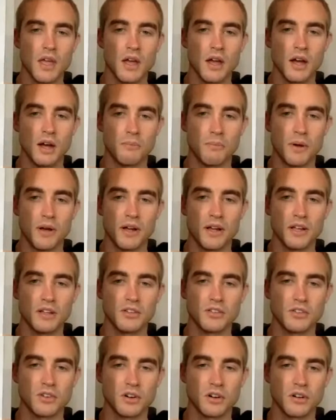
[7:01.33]
A pie
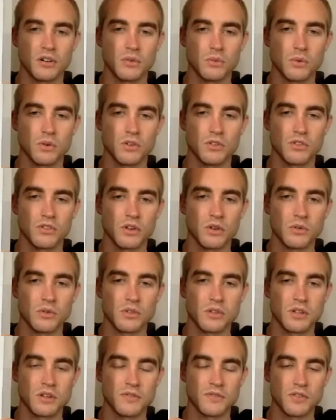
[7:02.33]
chart, which shows
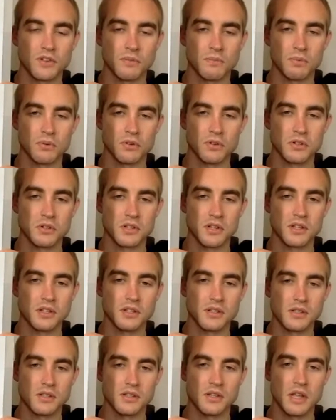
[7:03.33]
different
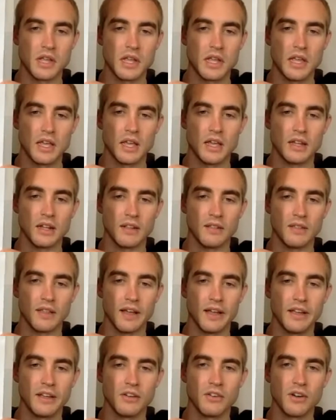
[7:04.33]
percents. And a
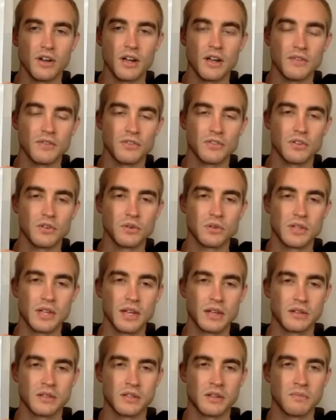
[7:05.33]
line graph shows
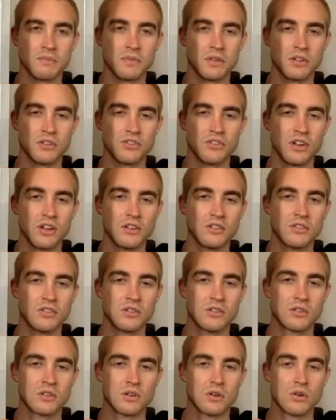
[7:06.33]
how something
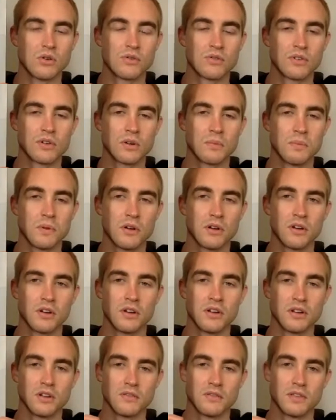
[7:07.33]
changes over a
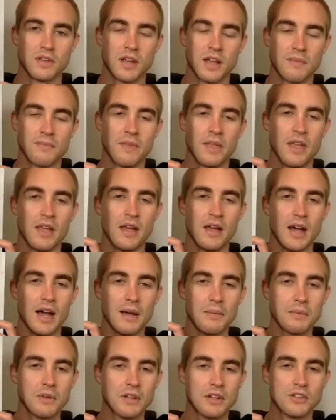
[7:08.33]
period of time.
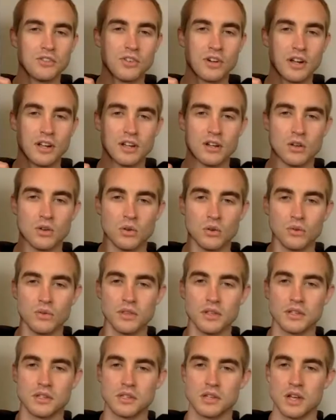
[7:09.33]
I'm going to try and hold
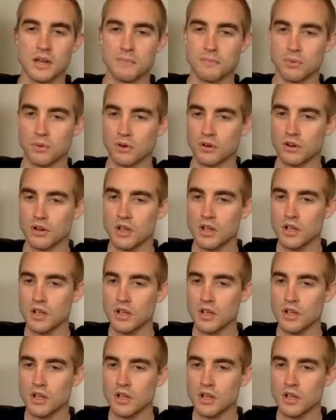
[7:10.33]
this up, or